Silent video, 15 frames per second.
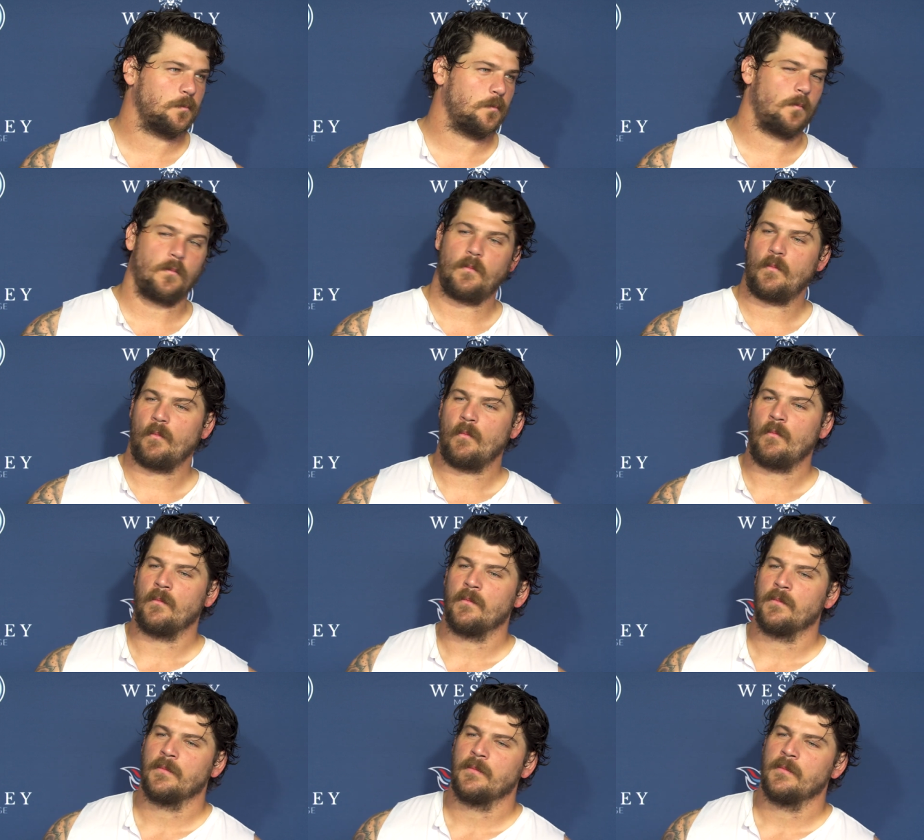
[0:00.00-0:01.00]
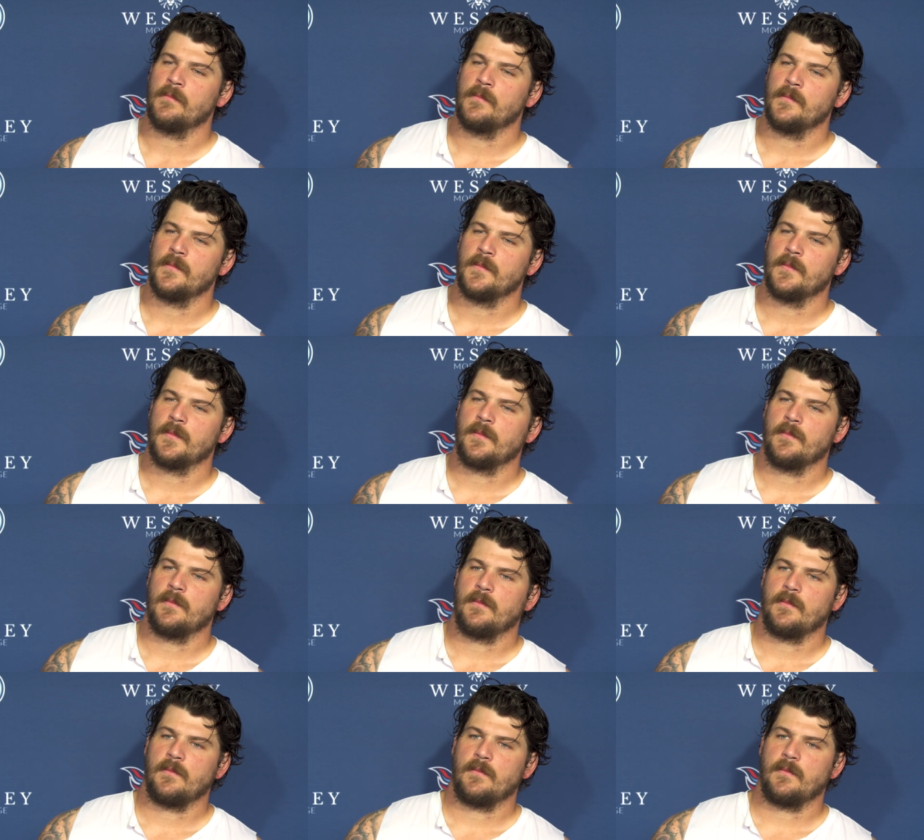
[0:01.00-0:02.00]
How big is game, obviously, on
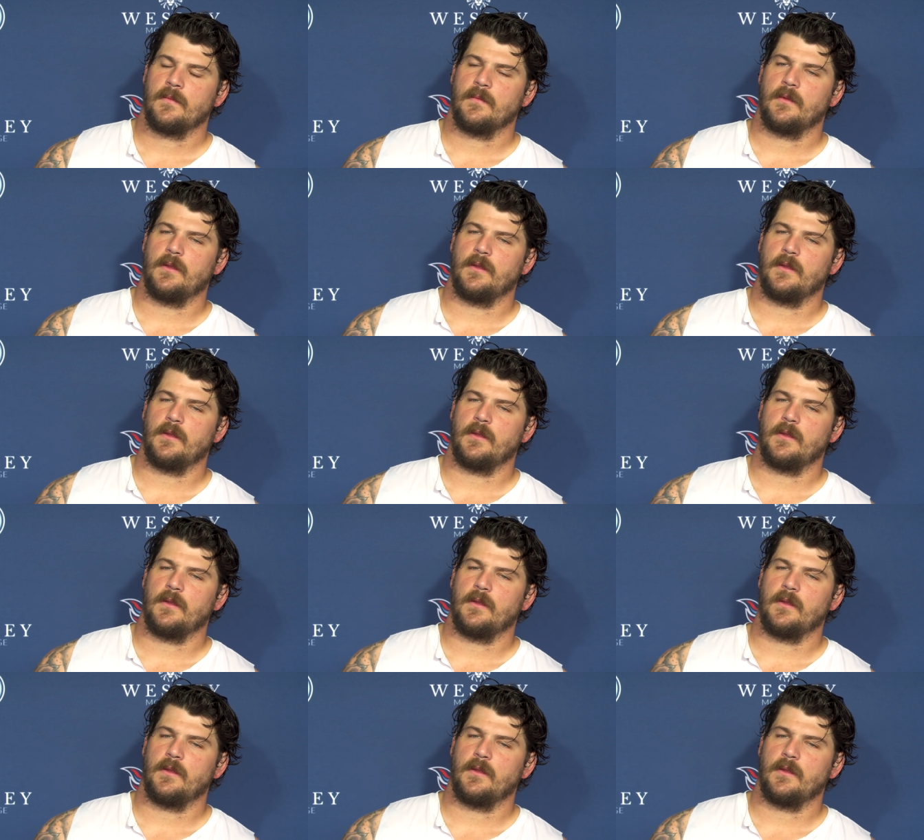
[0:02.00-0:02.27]
Sunday?